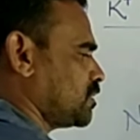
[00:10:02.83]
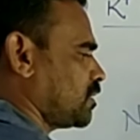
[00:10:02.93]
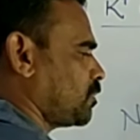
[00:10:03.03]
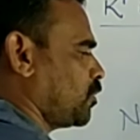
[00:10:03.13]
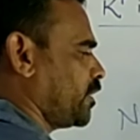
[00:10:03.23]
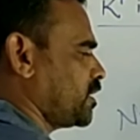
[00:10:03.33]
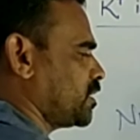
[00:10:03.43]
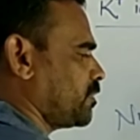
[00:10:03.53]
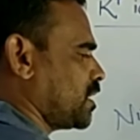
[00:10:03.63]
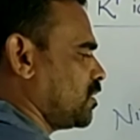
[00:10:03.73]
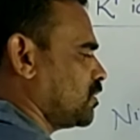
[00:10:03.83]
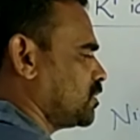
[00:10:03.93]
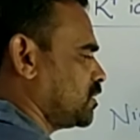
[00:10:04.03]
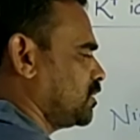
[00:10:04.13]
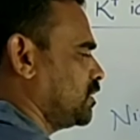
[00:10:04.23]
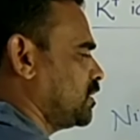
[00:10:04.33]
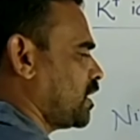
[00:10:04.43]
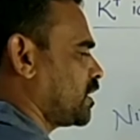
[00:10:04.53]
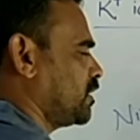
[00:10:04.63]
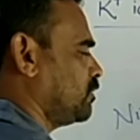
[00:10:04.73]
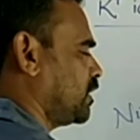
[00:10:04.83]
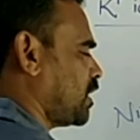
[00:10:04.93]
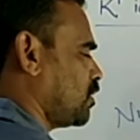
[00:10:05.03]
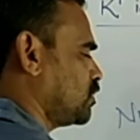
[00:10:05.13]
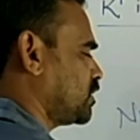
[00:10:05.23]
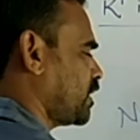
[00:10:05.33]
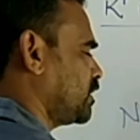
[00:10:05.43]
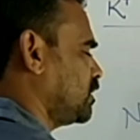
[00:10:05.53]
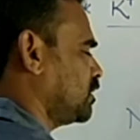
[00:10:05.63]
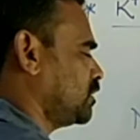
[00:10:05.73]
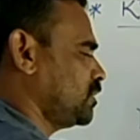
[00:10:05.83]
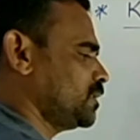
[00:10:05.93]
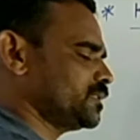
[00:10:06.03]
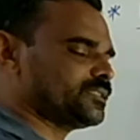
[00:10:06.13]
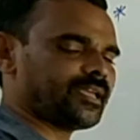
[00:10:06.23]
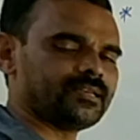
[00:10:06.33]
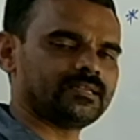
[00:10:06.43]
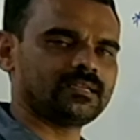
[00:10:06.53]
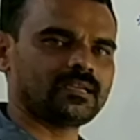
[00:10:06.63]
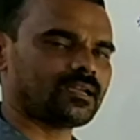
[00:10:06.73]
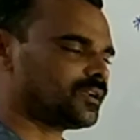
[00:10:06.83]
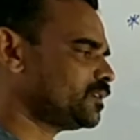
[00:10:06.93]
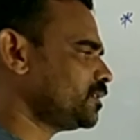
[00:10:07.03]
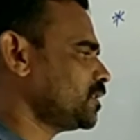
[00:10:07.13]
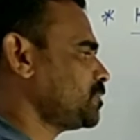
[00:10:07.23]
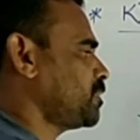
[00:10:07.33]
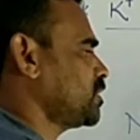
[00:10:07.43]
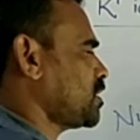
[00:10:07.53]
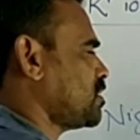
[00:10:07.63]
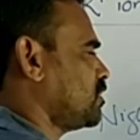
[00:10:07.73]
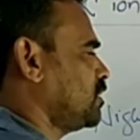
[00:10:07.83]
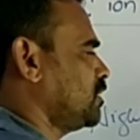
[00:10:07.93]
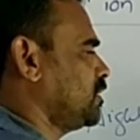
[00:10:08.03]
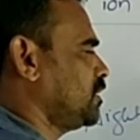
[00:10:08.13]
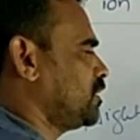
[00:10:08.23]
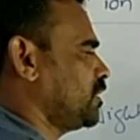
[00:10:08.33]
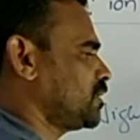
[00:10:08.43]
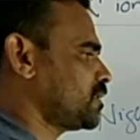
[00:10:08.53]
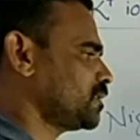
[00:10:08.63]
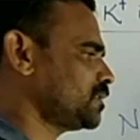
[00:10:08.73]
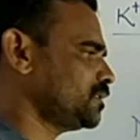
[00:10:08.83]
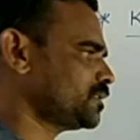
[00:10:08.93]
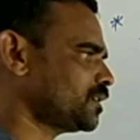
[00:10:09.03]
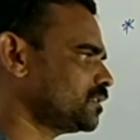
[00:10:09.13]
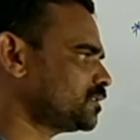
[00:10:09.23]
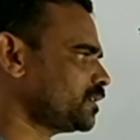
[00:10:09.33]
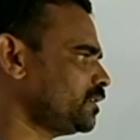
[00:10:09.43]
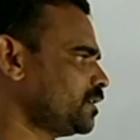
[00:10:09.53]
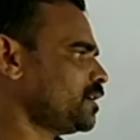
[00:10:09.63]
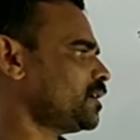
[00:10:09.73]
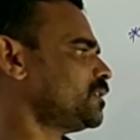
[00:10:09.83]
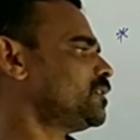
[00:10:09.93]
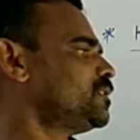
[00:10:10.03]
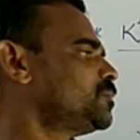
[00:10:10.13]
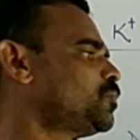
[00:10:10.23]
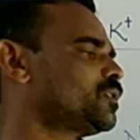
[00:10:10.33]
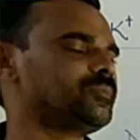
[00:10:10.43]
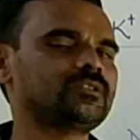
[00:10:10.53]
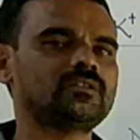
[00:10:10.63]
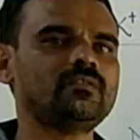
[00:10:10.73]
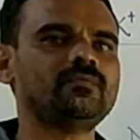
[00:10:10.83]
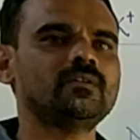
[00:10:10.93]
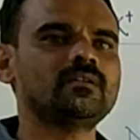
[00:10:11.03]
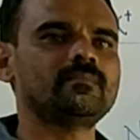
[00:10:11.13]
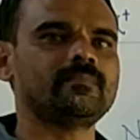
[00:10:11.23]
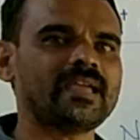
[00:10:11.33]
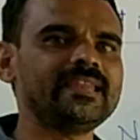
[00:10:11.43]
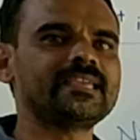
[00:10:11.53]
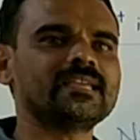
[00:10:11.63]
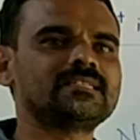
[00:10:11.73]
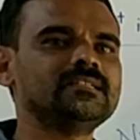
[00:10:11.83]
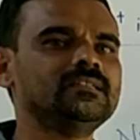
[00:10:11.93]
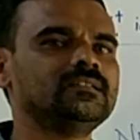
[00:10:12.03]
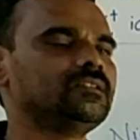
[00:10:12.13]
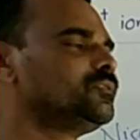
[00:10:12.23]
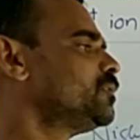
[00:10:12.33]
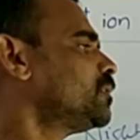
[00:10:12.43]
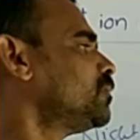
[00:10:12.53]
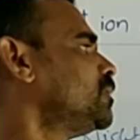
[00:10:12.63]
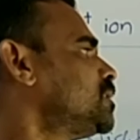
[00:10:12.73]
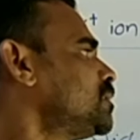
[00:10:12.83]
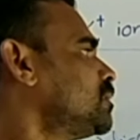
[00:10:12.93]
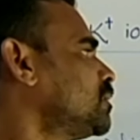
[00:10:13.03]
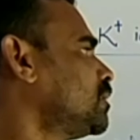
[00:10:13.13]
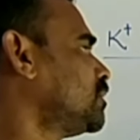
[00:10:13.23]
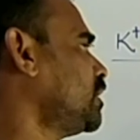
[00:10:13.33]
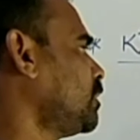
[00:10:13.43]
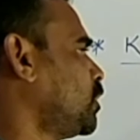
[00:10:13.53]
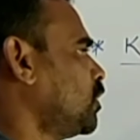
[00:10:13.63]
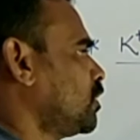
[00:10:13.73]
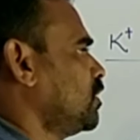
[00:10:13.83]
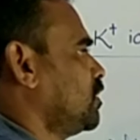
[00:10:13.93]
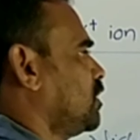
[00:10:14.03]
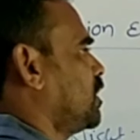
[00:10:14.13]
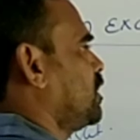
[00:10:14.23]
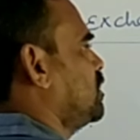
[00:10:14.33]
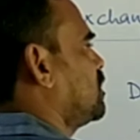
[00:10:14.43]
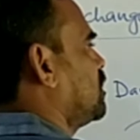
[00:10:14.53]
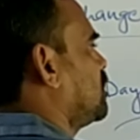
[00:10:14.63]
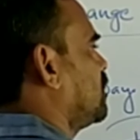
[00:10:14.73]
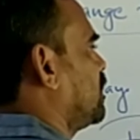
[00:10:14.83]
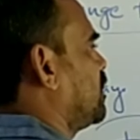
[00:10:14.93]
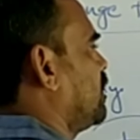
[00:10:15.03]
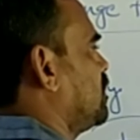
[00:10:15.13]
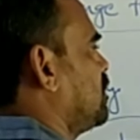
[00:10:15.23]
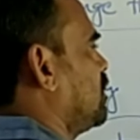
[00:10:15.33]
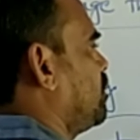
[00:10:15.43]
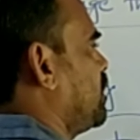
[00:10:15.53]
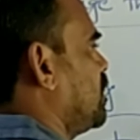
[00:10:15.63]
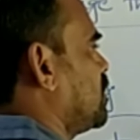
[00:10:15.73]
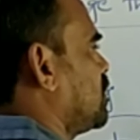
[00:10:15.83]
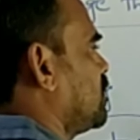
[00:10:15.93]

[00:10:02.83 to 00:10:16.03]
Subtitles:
or potassium ions, these are given outside the cell, and H plus ion it enters inside the cell, and there is a formation of malic acid, which therefore there is a decrease in the pH.